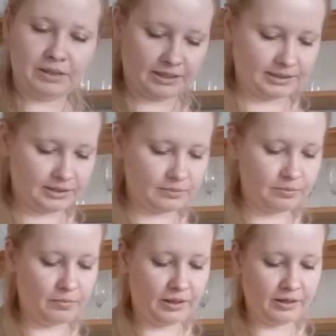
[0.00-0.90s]
mix
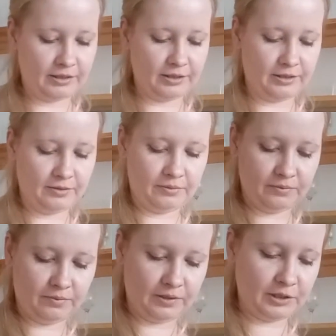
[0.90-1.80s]
butter
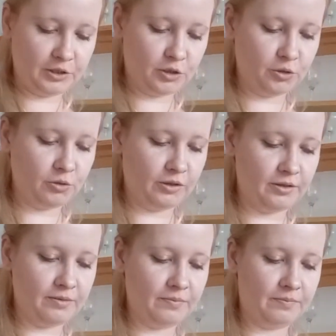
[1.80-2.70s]
with
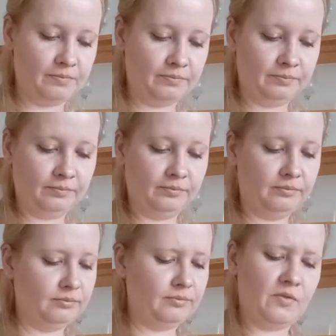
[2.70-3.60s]
sugar,
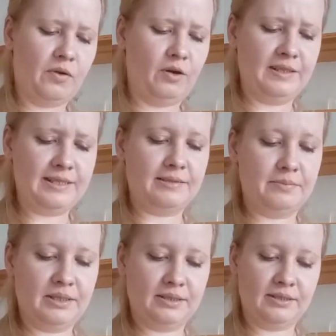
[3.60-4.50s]
oh, it
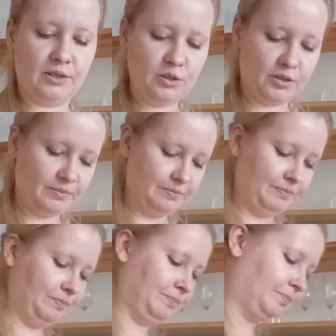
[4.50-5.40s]
smells
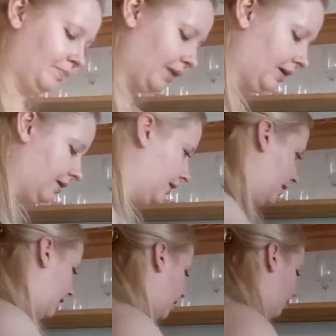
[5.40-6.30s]
good. Now